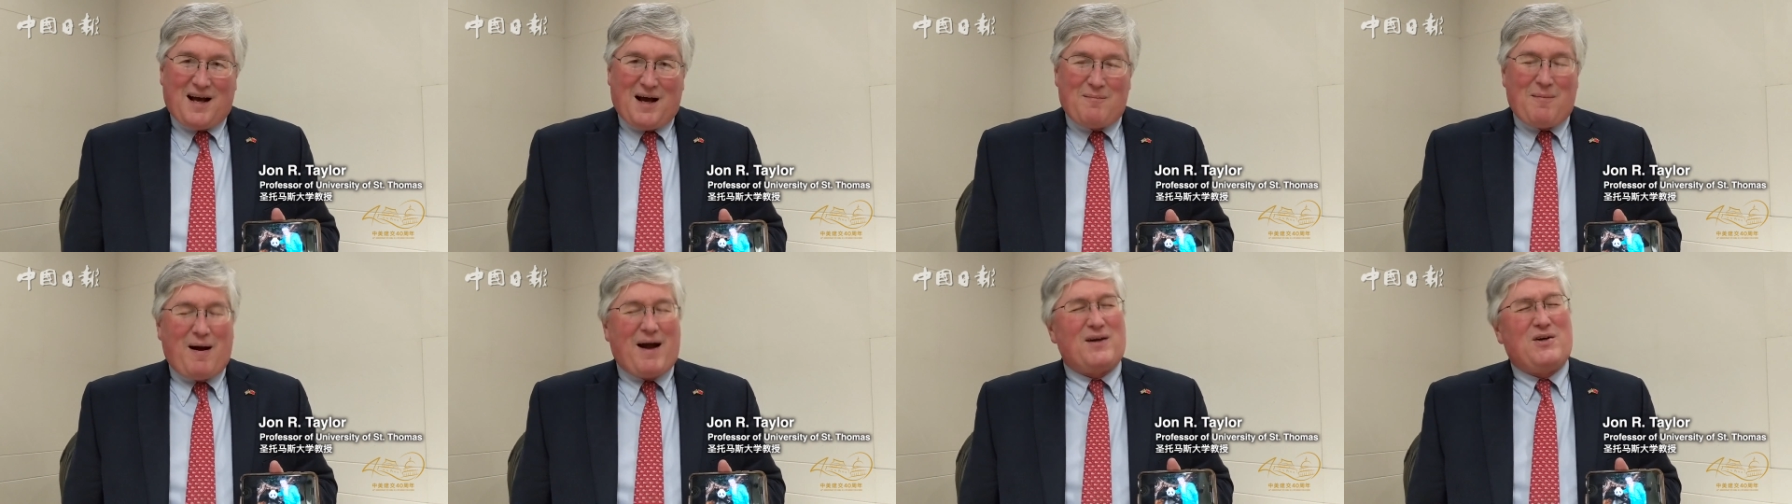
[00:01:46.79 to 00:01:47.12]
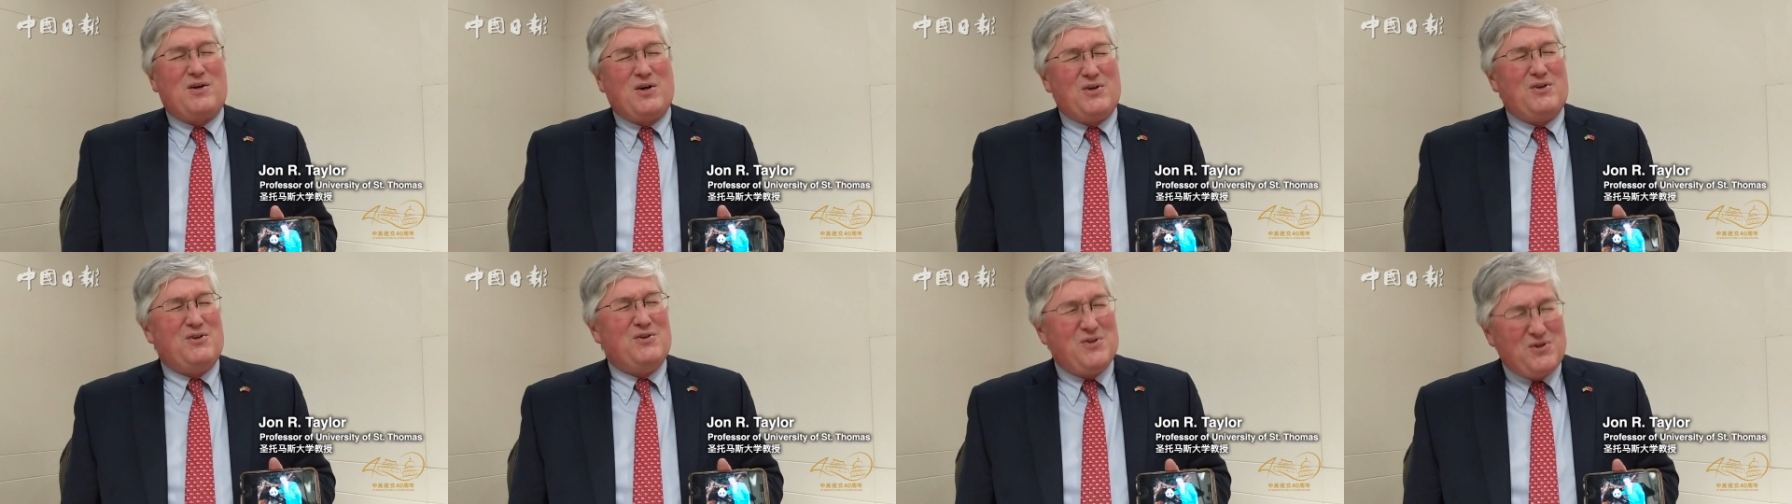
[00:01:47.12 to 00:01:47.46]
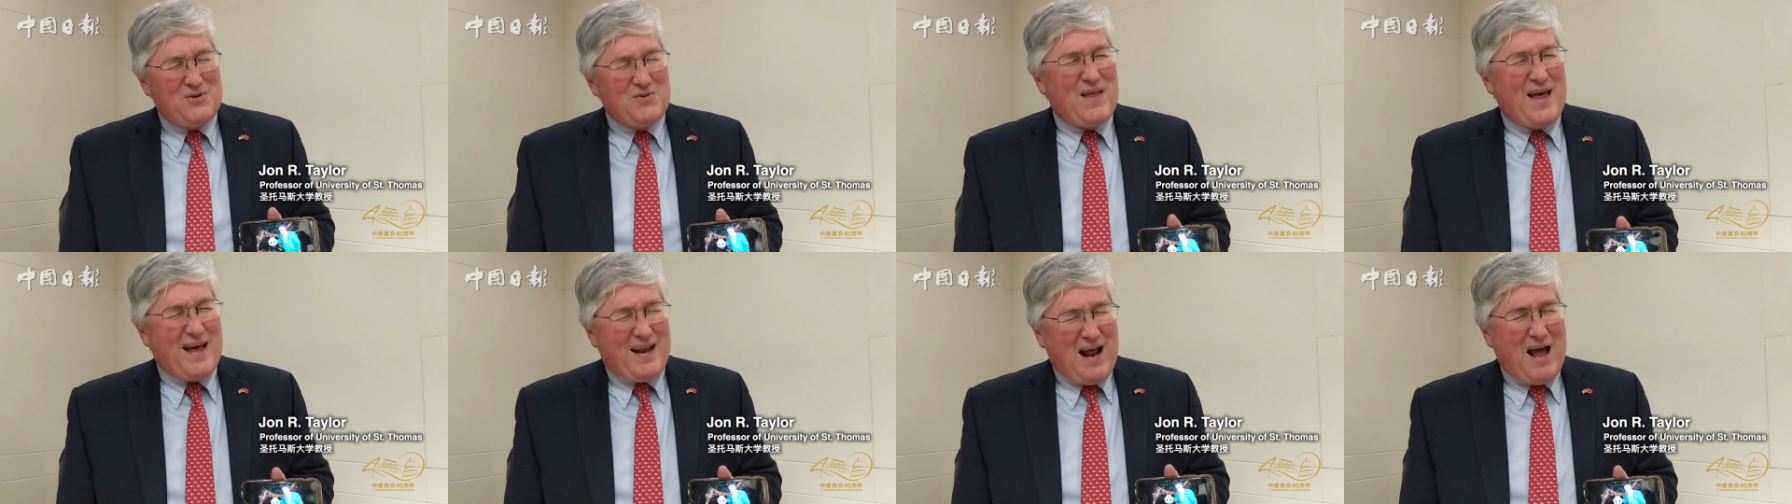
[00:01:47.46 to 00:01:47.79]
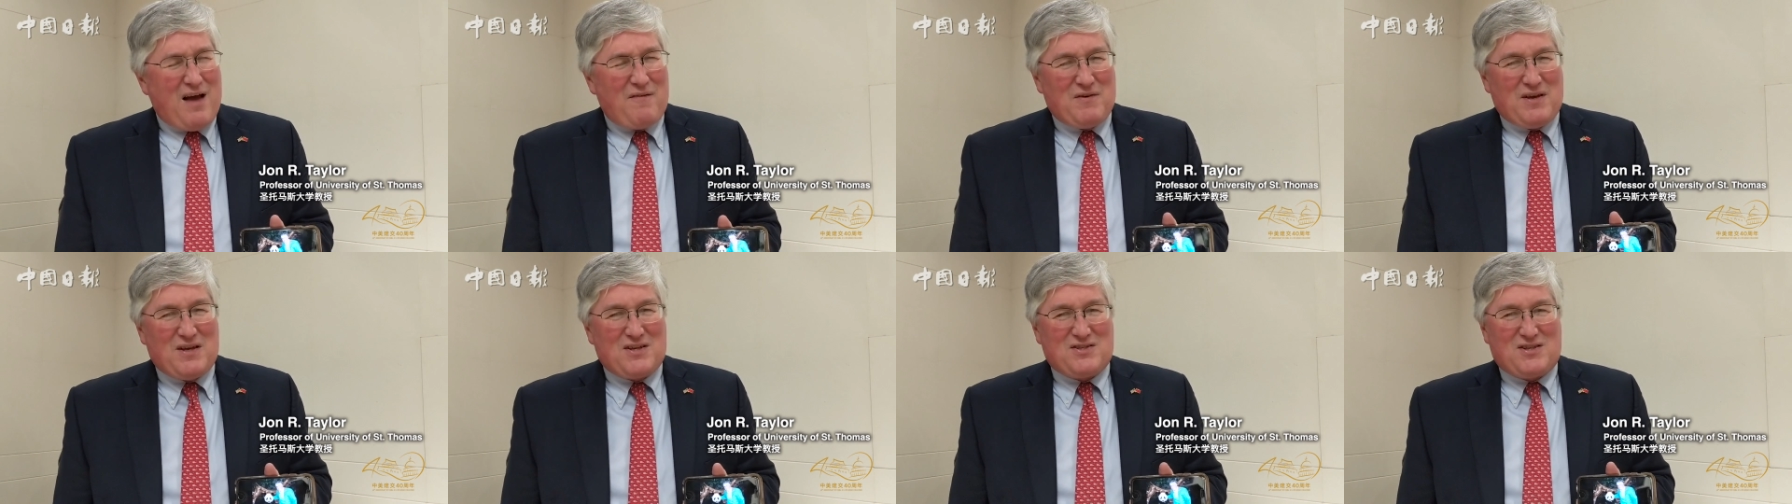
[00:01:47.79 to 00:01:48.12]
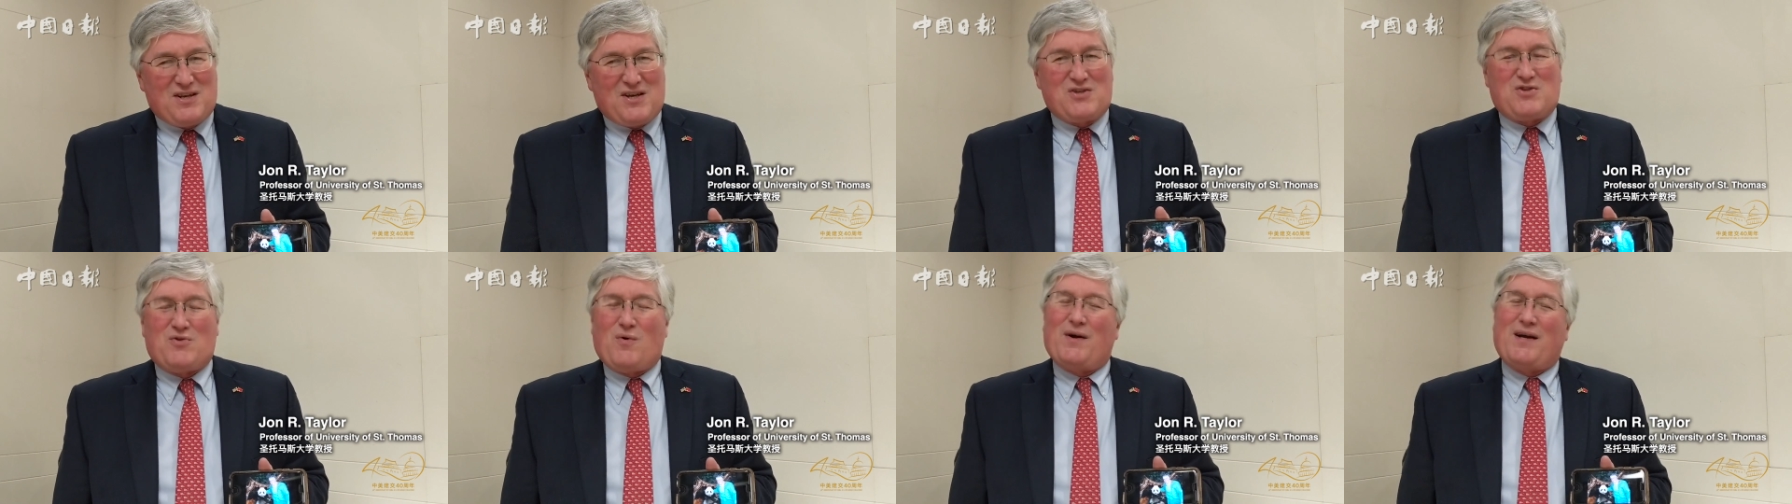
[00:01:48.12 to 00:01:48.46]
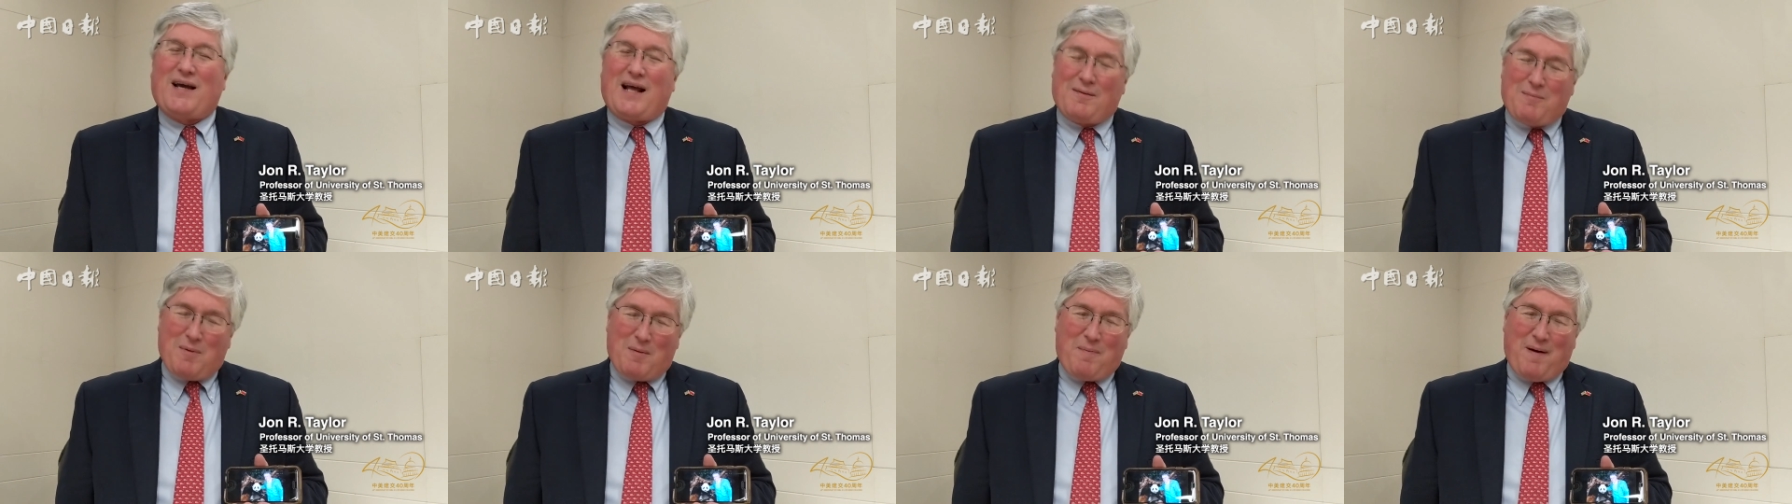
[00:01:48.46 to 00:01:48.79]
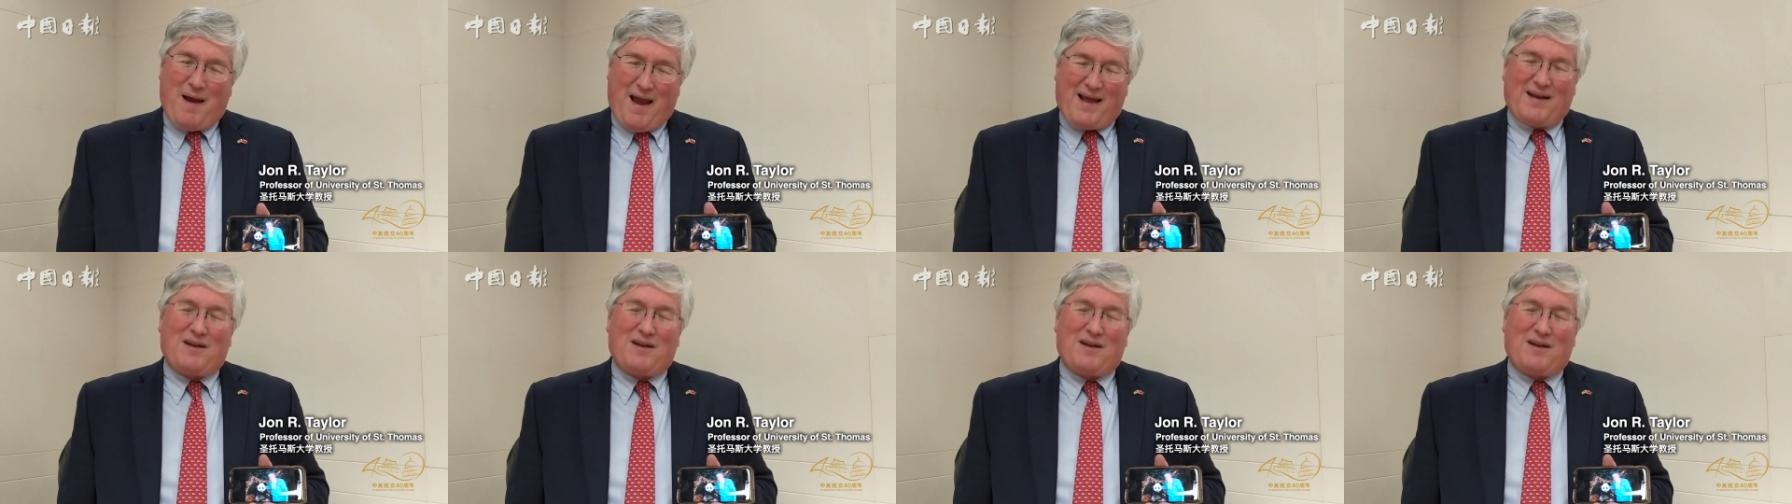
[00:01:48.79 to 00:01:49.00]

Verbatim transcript: Um, I couldn't do that, obviously, so I got him a